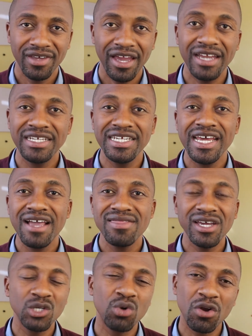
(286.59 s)
And
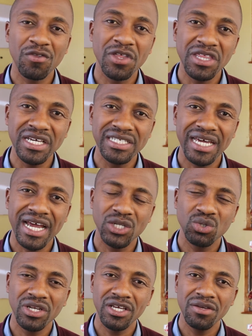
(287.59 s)
that is one of the things that
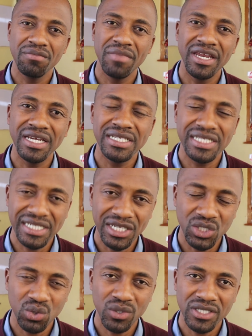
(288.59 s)
actually made us
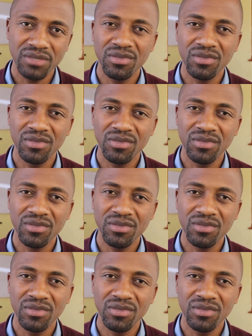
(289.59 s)
stick to it,